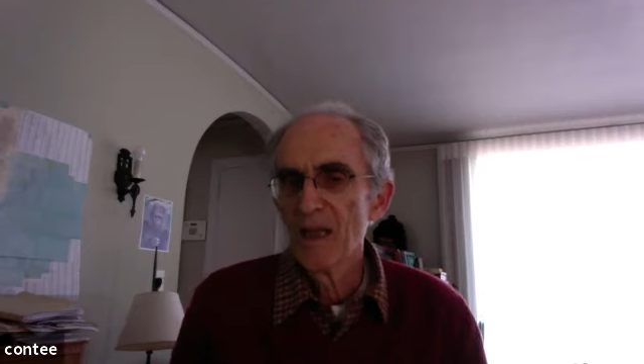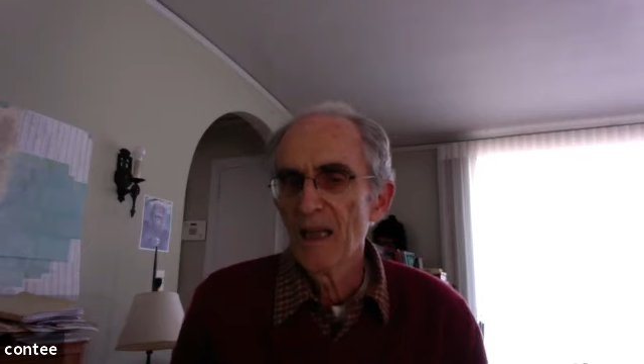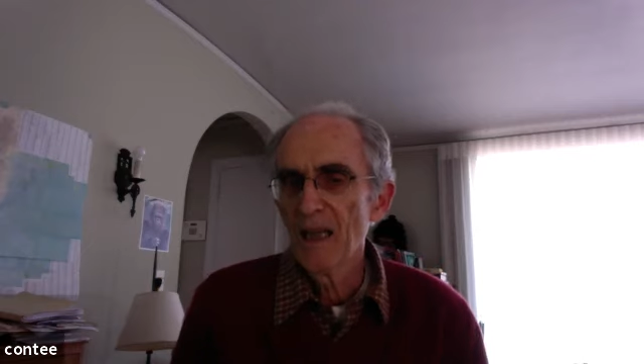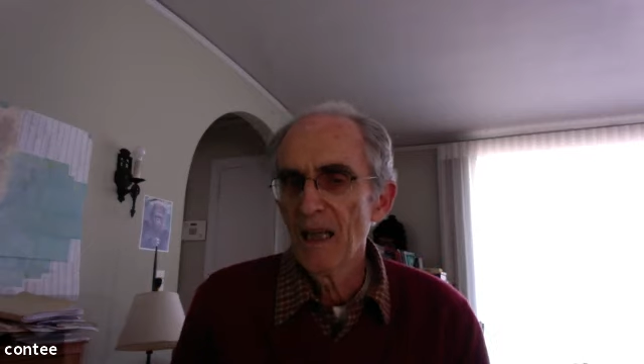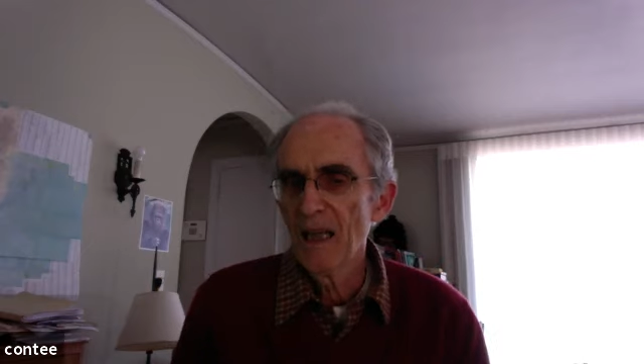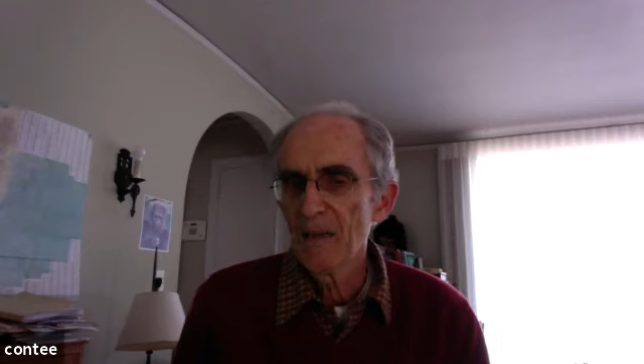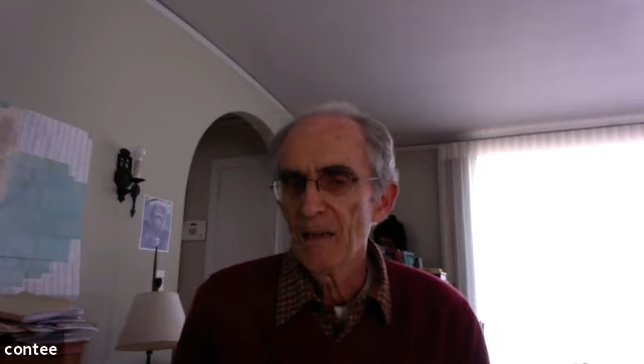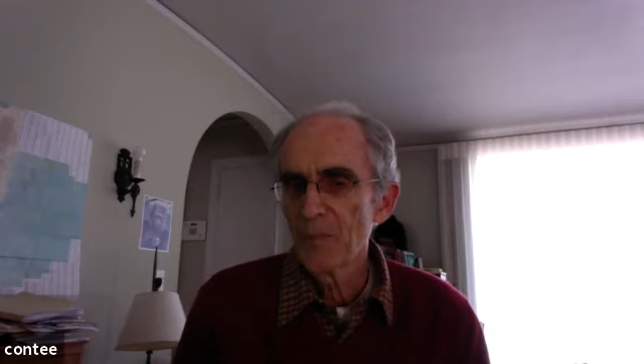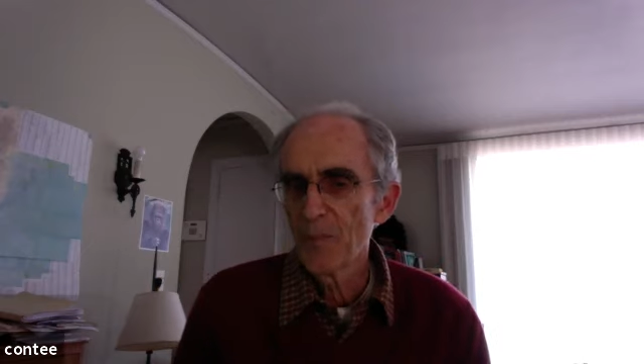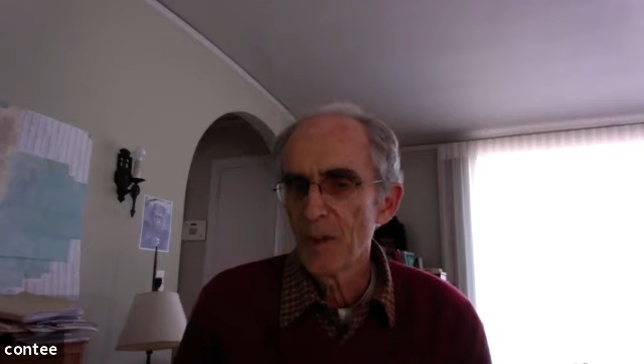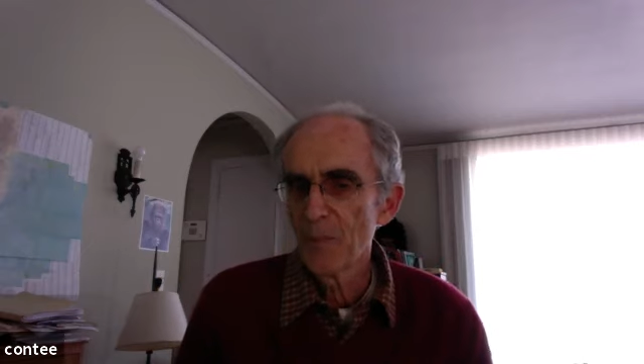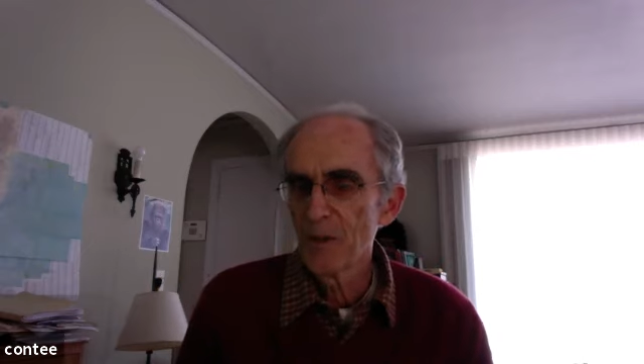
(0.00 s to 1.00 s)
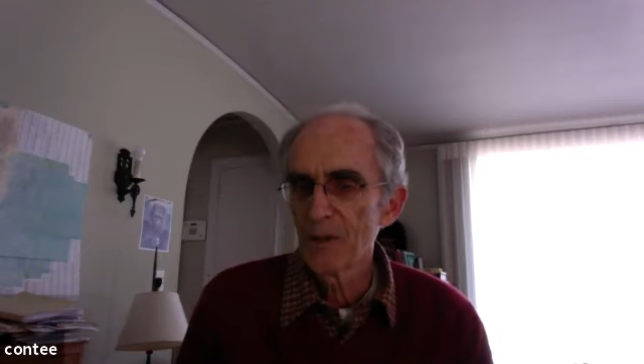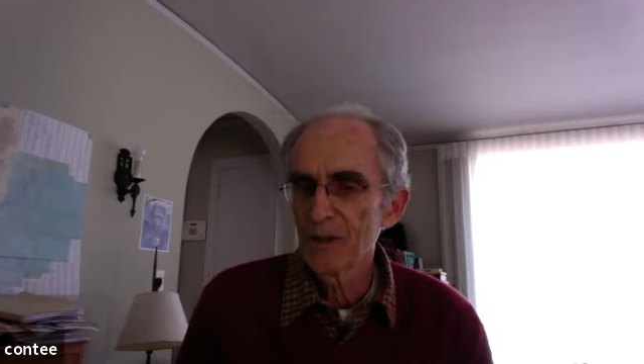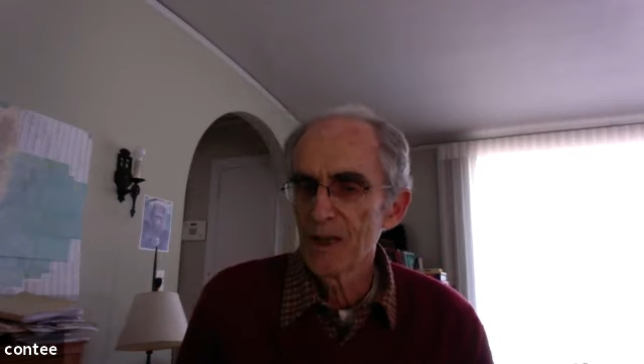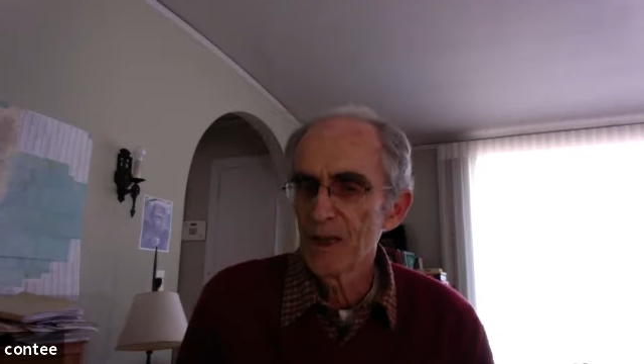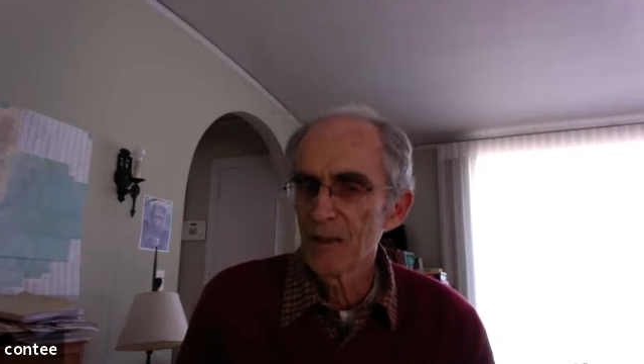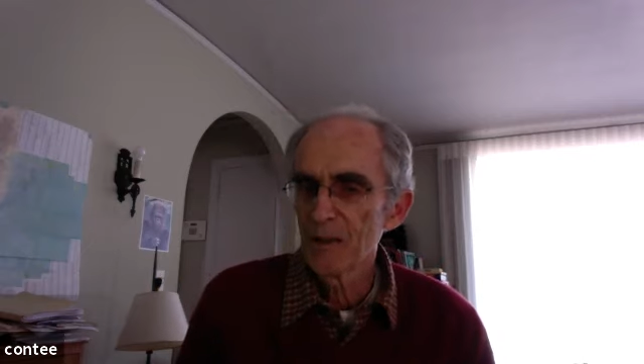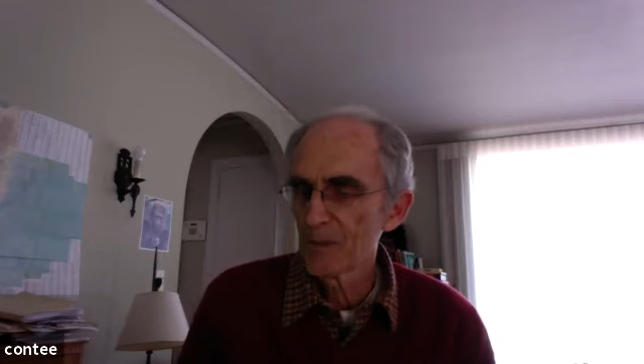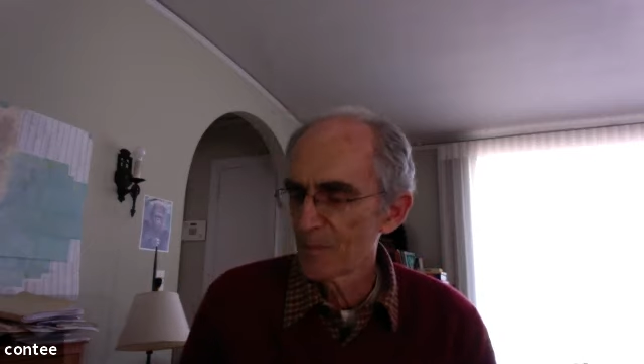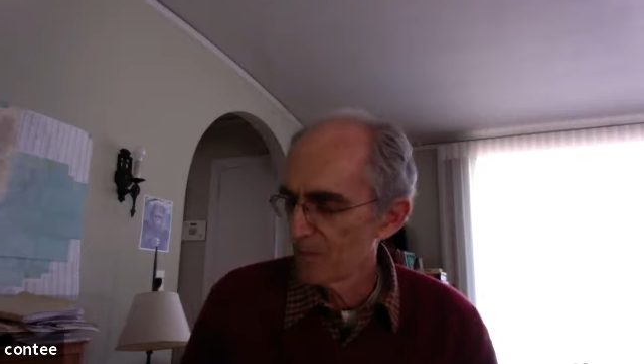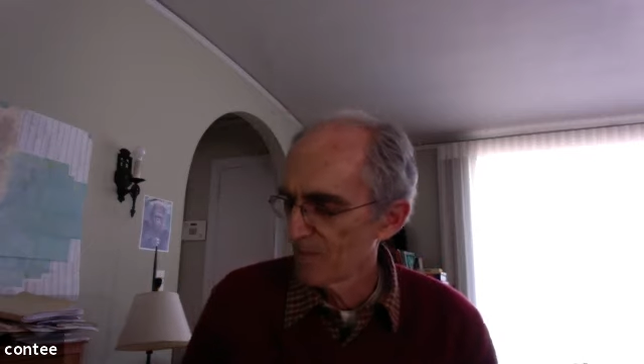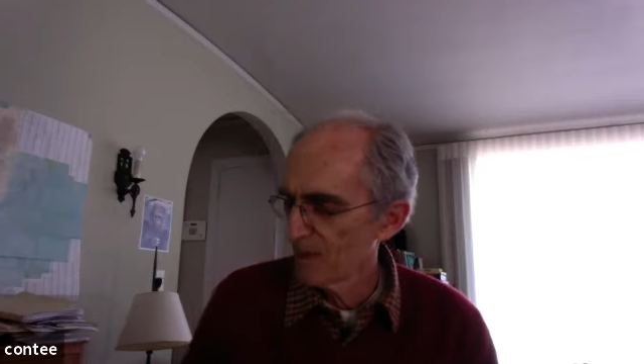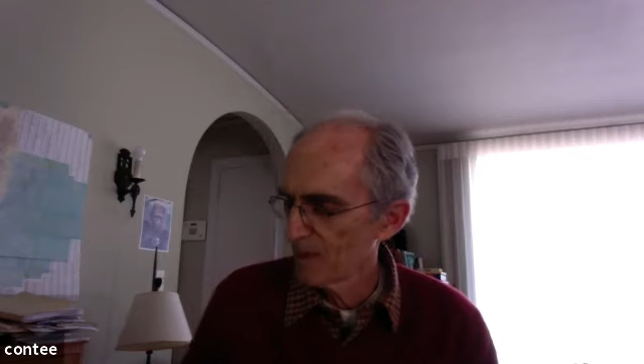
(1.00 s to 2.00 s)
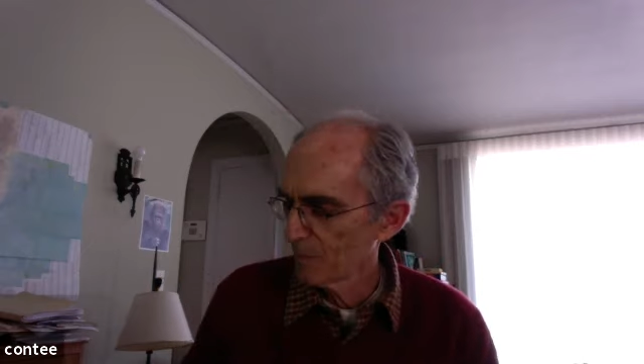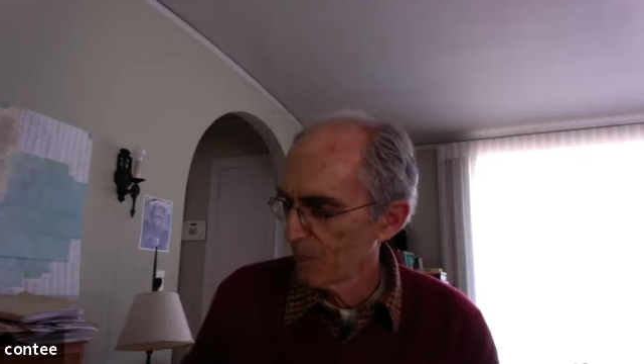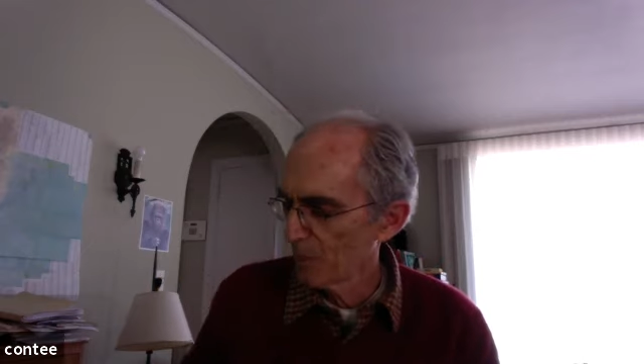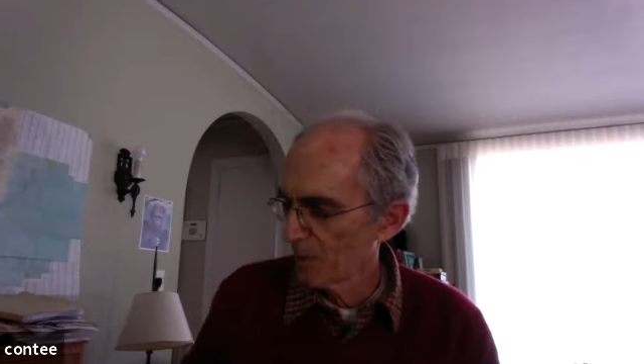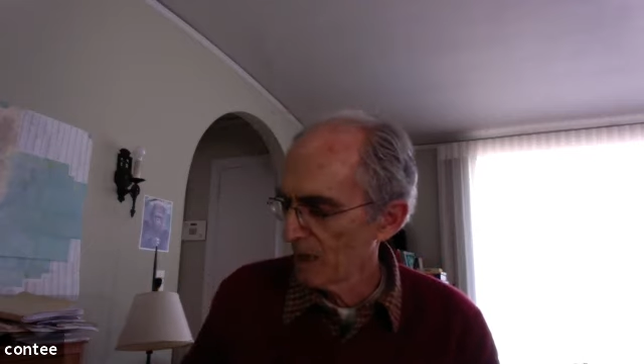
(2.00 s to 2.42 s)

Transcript: and published this book